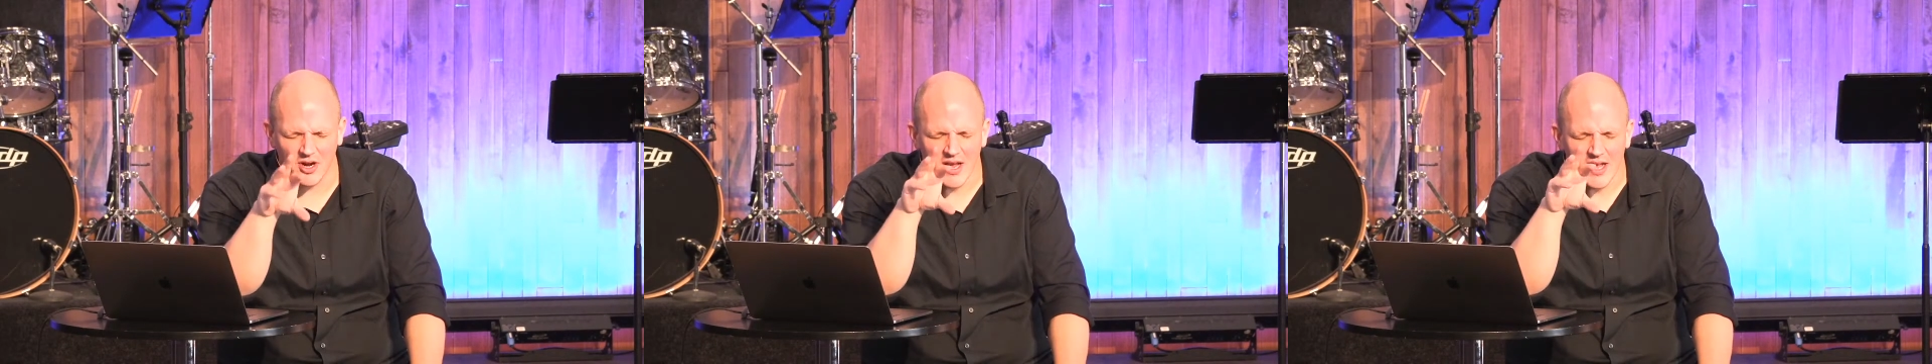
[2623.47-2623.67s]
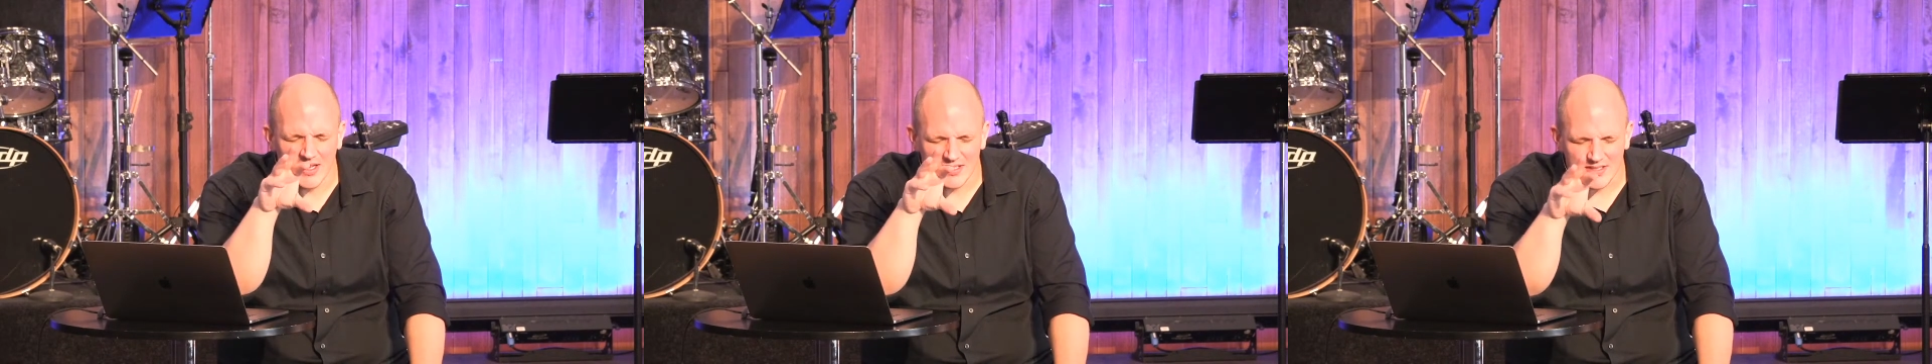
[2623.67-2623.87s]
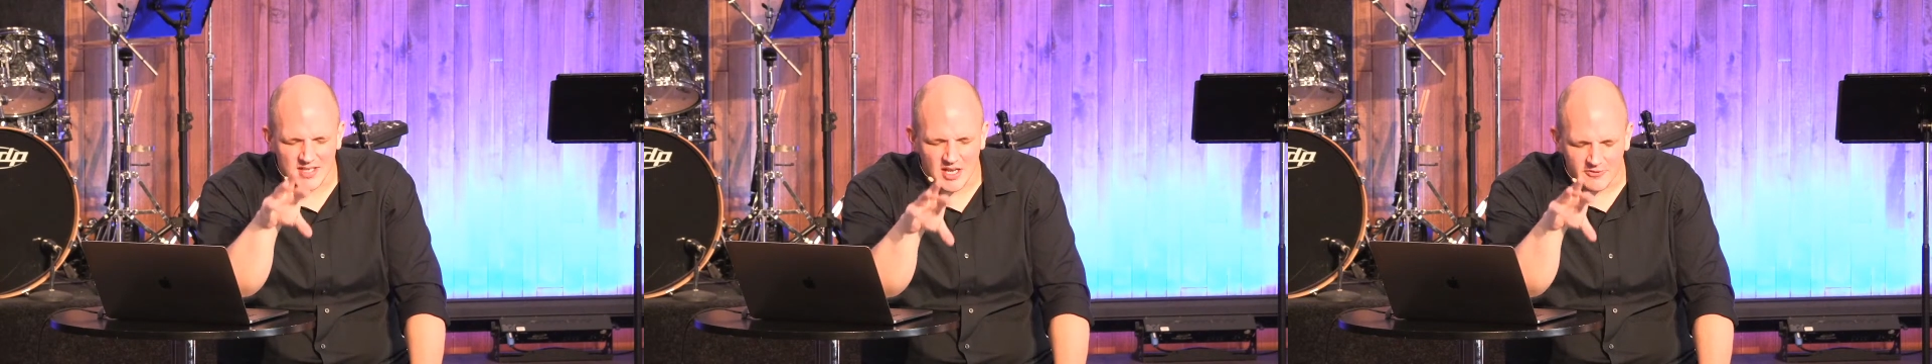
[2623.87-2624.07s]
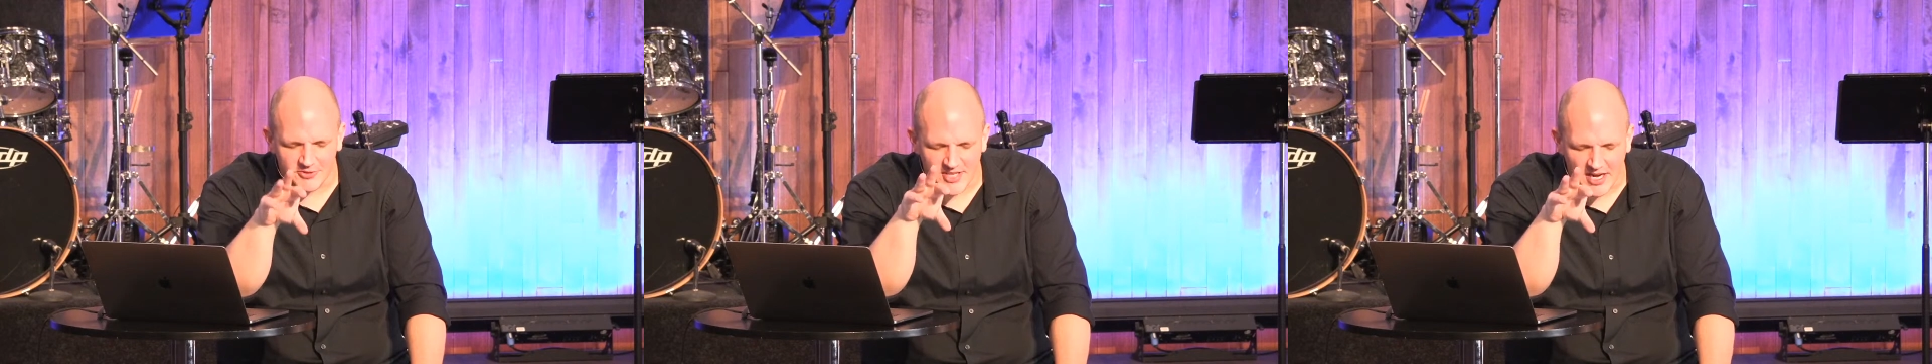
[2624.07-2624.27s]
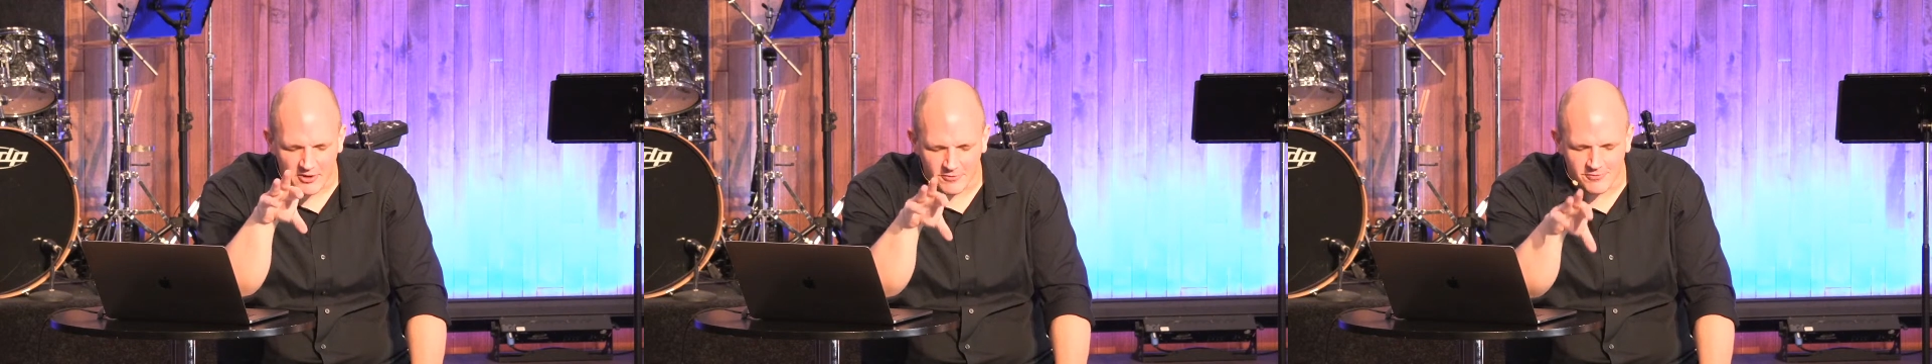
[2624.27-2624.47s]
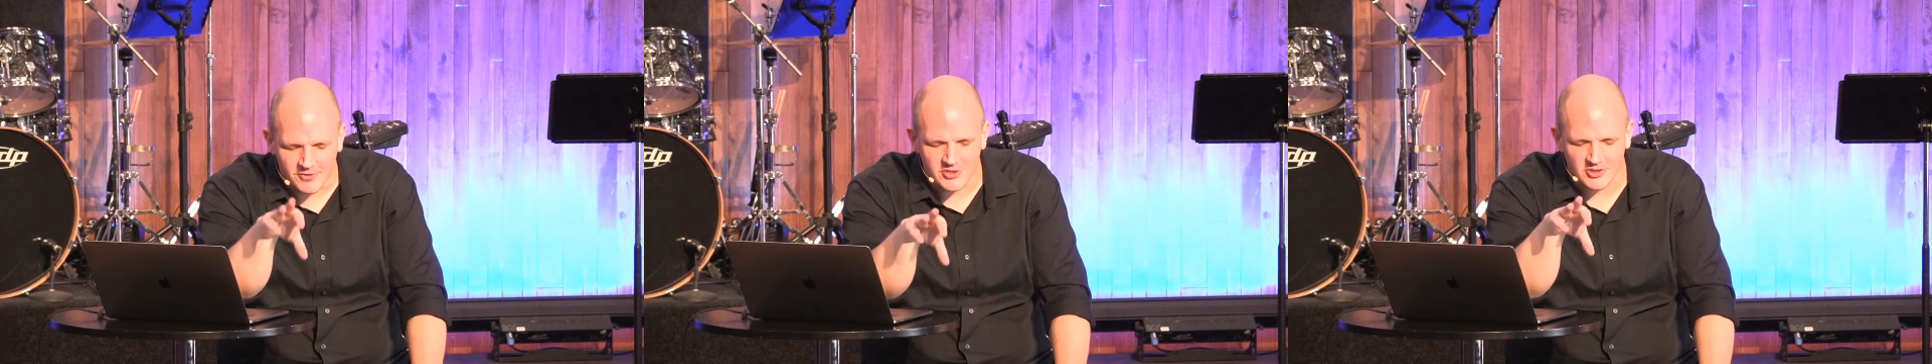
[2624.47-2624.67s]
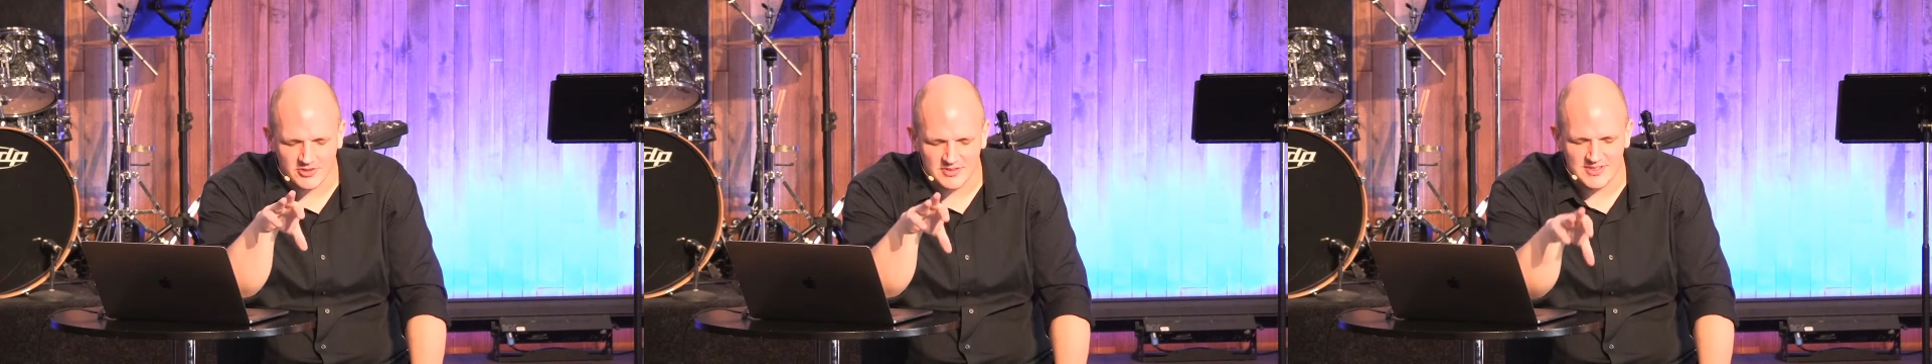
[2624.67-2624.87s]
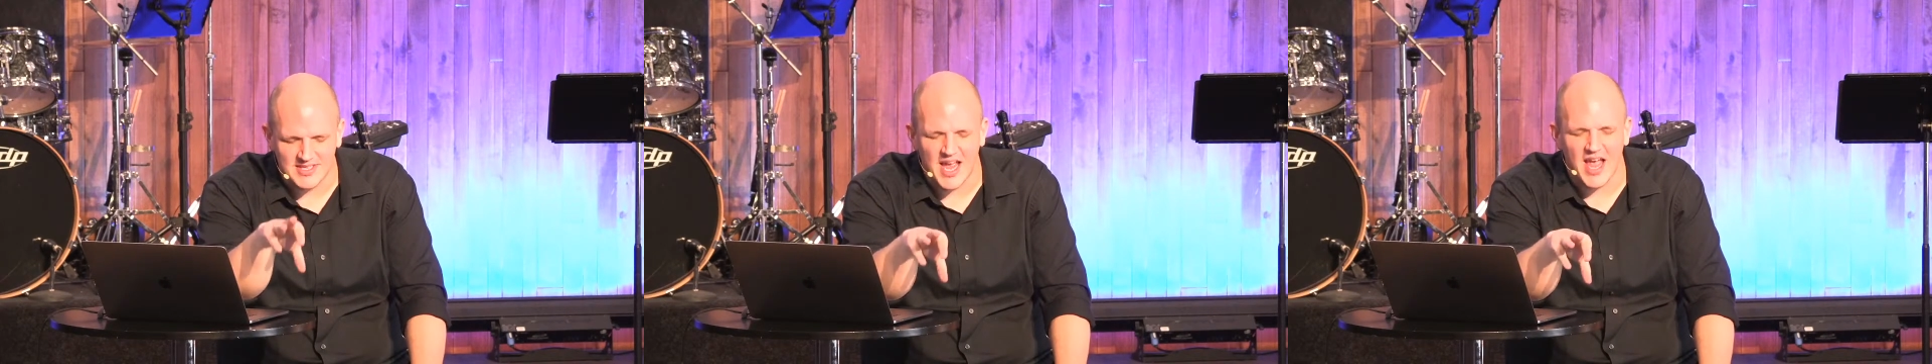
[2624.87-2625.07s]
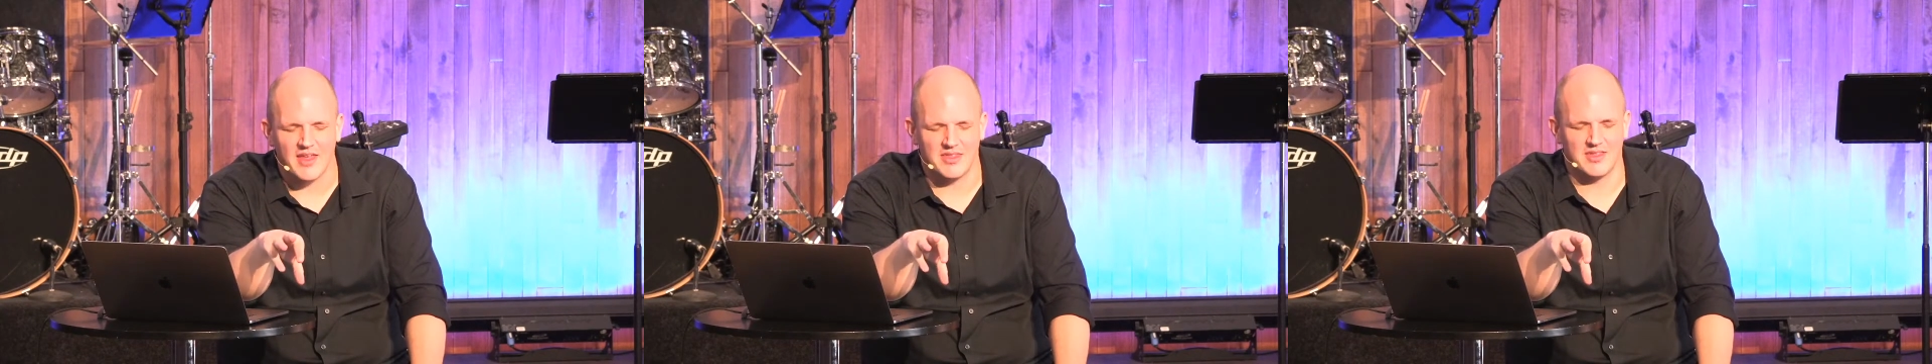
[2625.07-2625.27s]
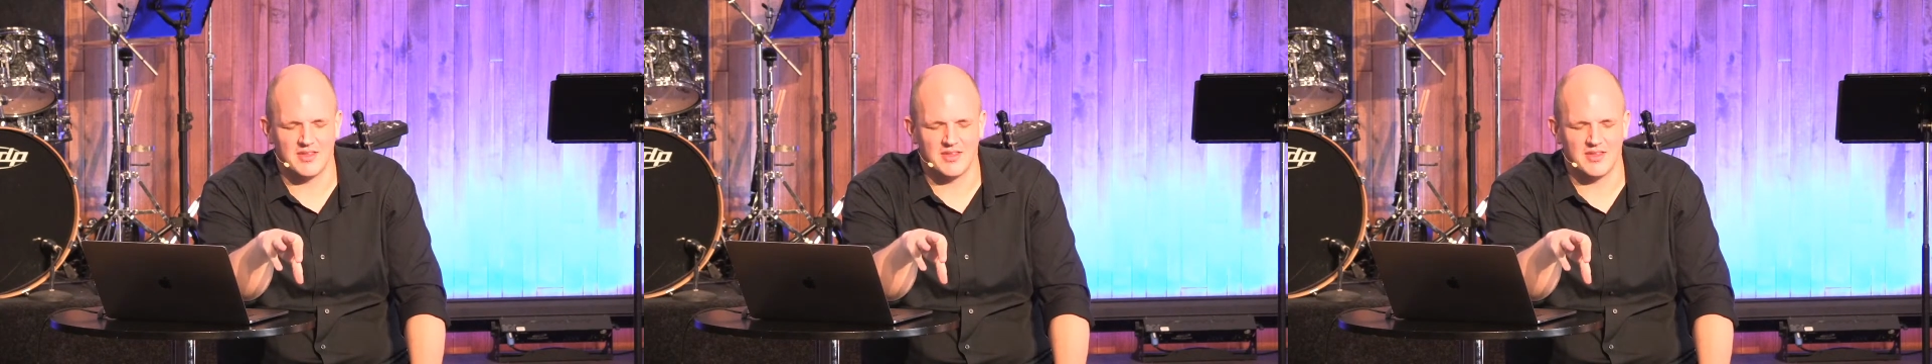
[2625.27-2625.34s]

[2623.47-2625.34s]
self-sacrificial death,